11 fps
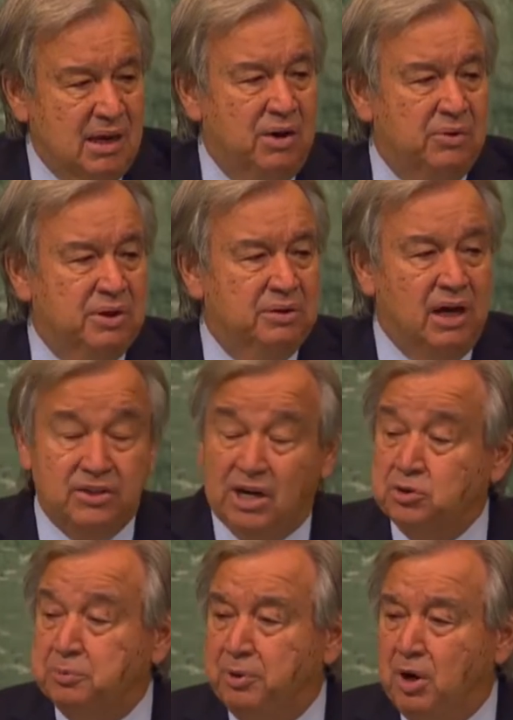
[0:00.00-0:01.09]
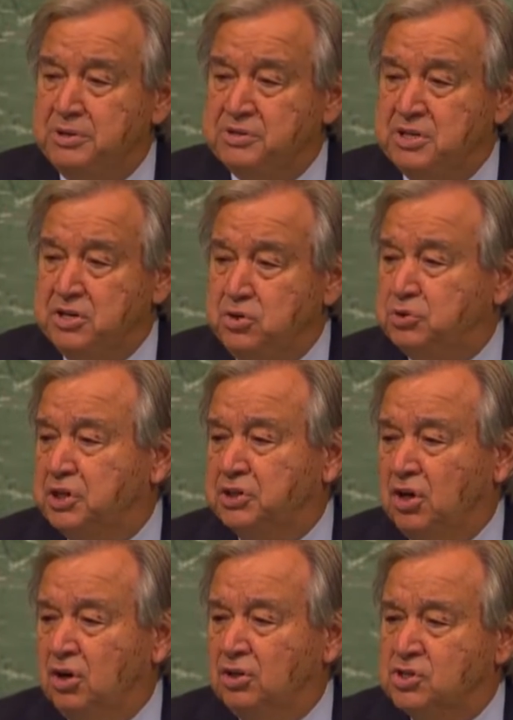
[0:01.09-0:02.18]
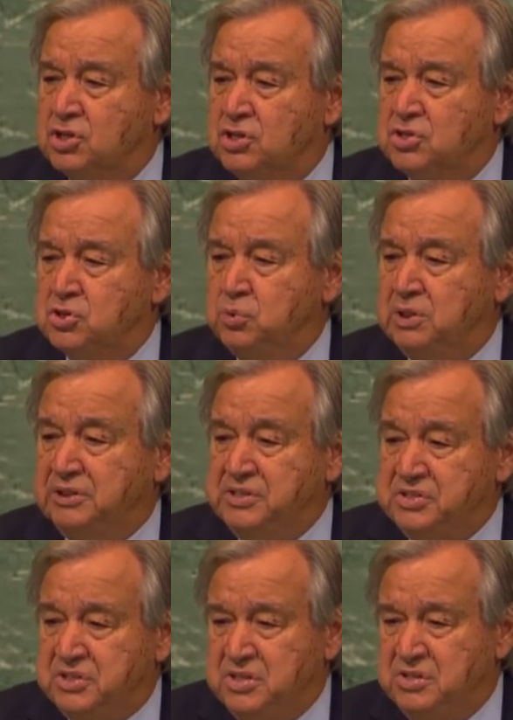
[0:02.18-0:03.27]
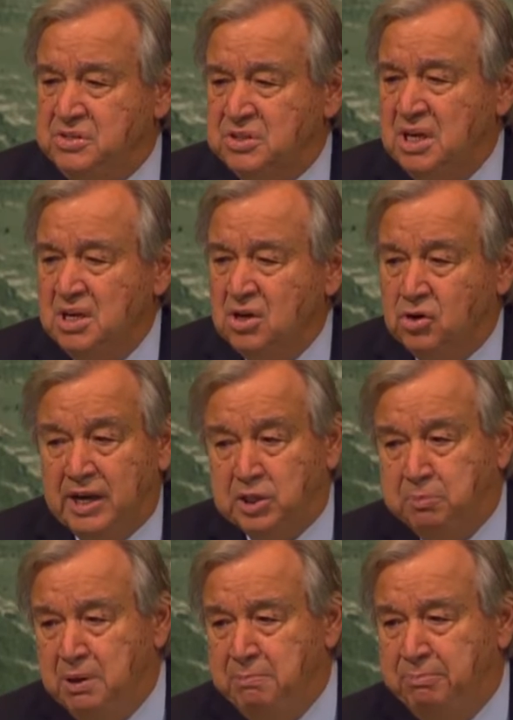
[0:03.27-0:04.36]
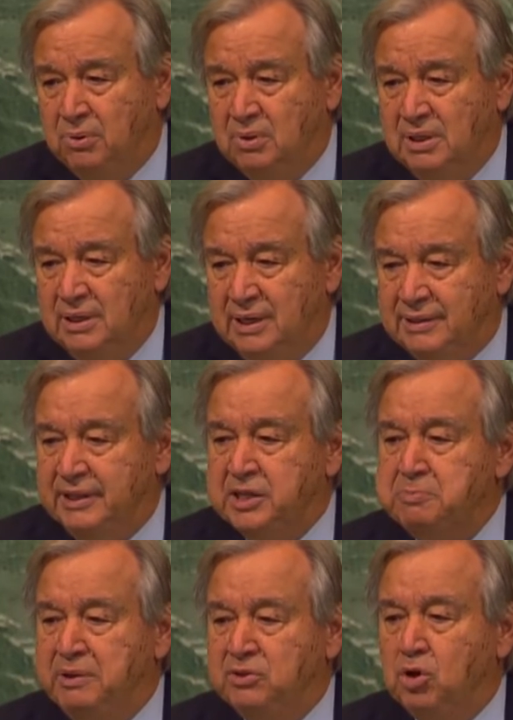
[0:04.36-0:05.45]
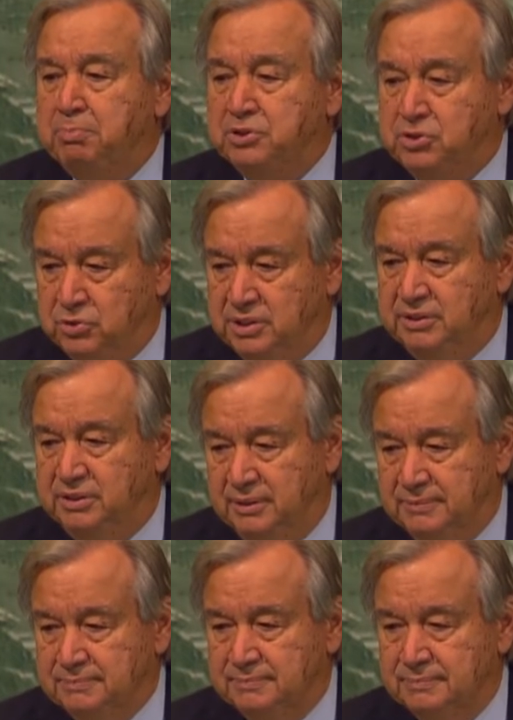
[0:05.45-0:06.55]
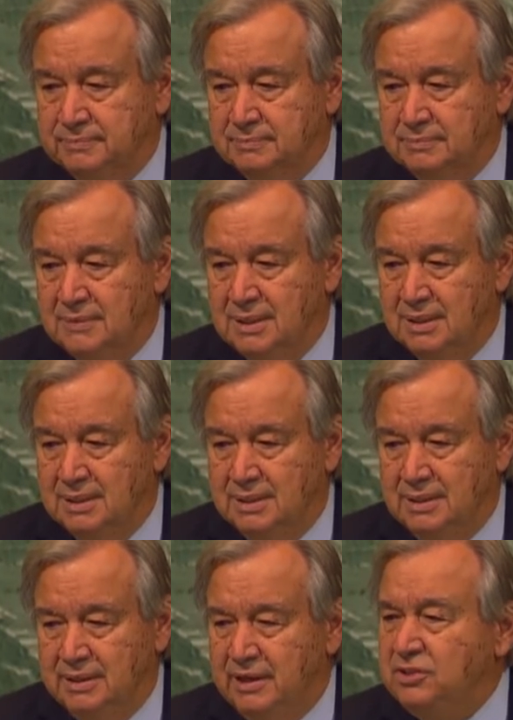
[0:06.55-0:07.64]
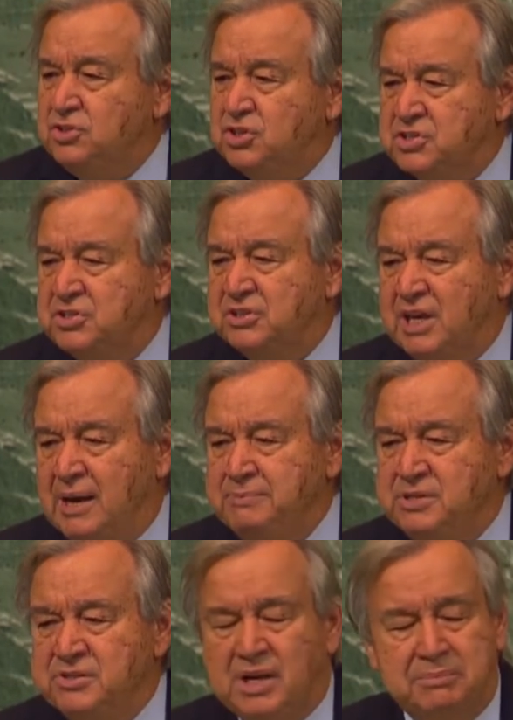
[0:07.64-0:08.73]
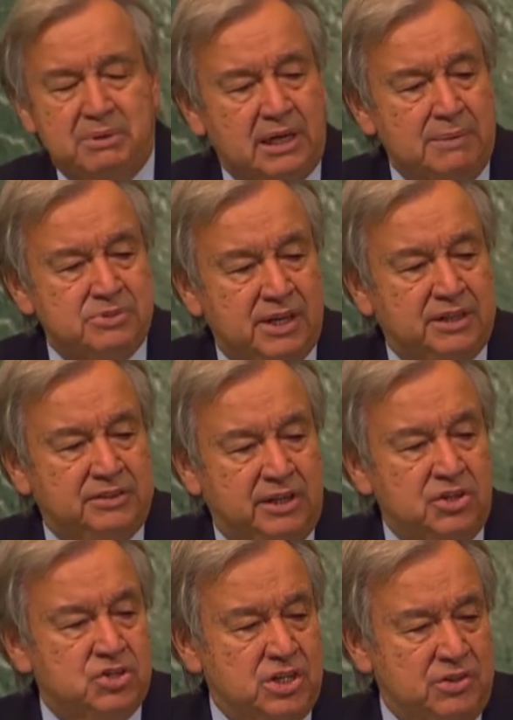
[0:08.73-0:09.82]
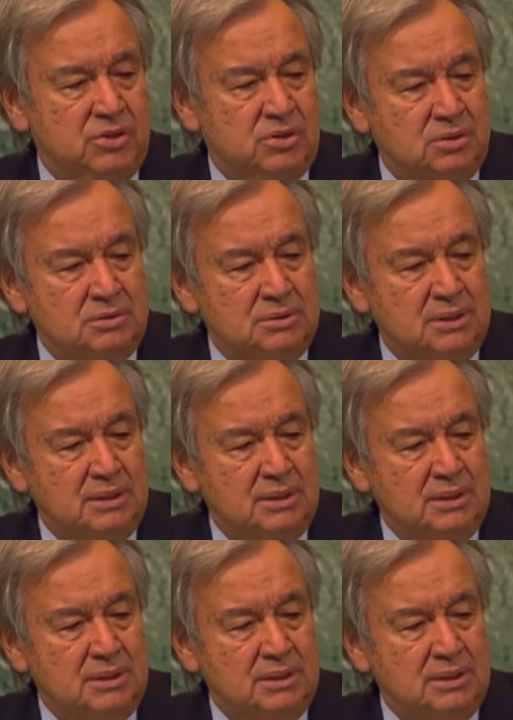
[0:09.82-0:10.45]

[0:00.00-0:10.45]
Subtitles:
around promising new technologies to heal disease, connect people, and expand opportunity. In just the time since I became Secretary General,